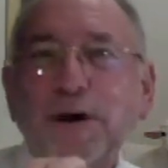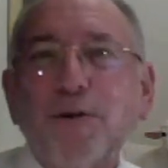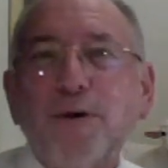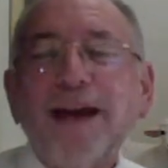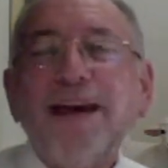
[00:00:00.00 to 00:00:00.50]

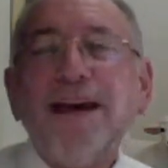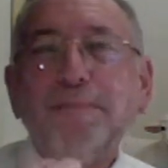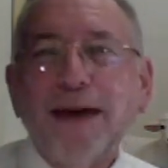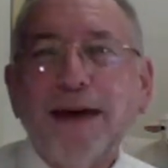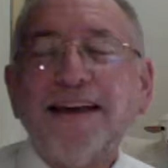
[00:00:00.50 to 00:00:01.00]
way He
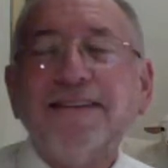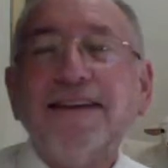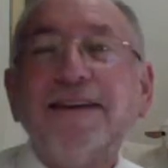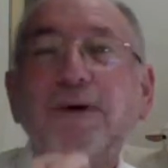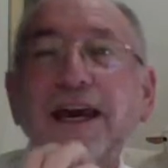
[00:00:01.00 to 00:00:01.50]
made us
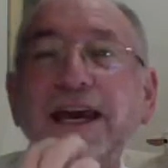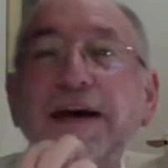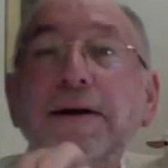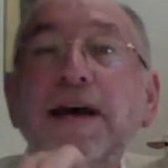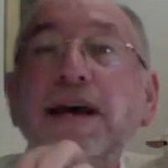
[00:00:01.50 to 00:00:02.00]
and the way
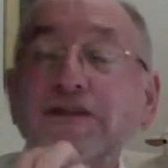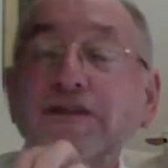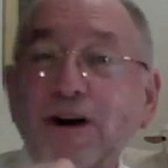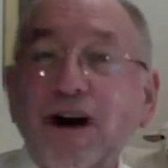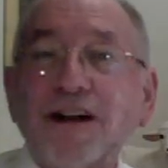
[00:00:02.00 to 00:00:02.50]
He's
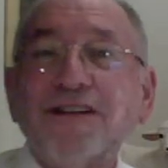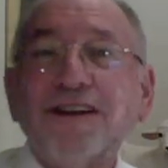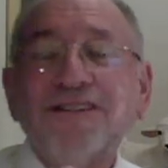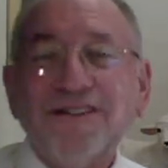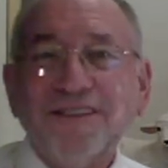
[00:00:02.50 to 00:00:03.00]
called
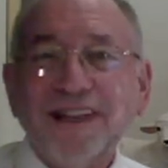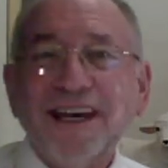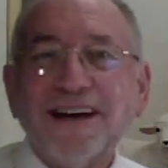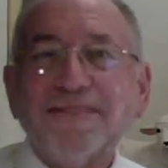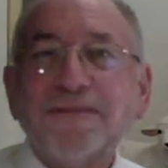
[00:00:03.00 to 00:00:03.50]
us to
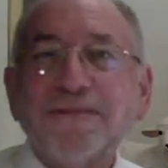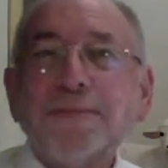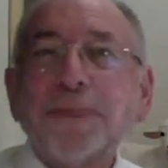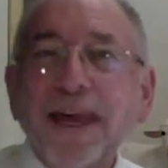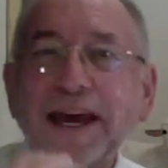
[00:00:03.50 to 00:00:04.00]
live,
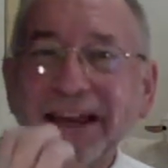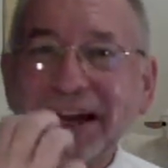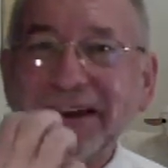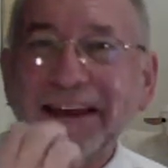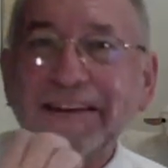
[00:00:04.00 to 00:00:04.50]
and
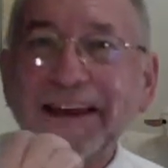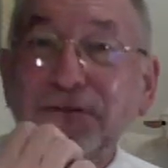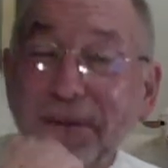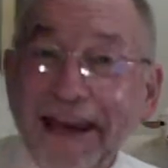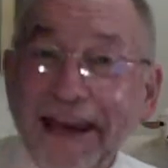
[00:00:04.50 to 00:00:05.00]
it's
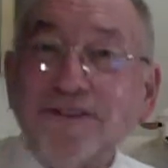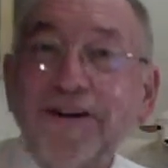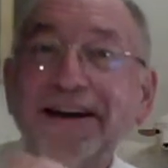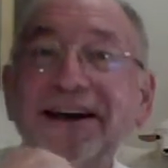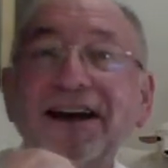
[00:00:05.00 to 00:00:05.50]
based
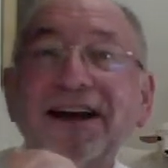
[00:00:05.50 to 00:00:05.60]
on